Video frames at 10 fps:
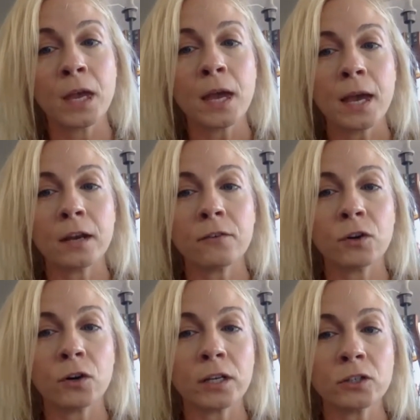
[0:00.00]
And if
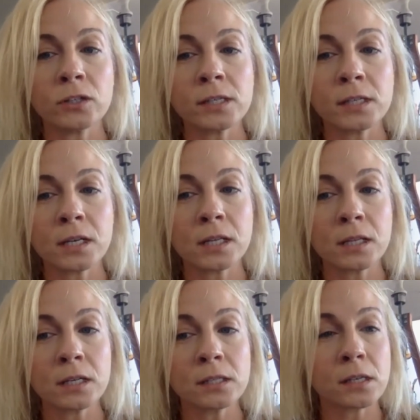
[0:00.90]
you're interested in
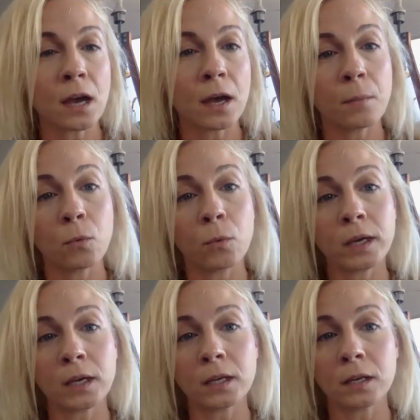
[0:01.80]
this, you
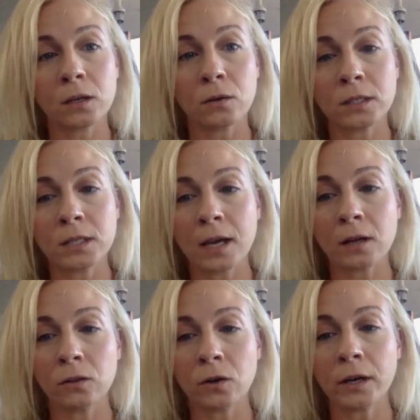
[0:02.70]
can take a
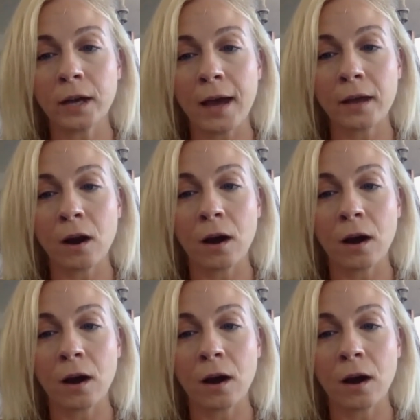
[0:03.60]
look at,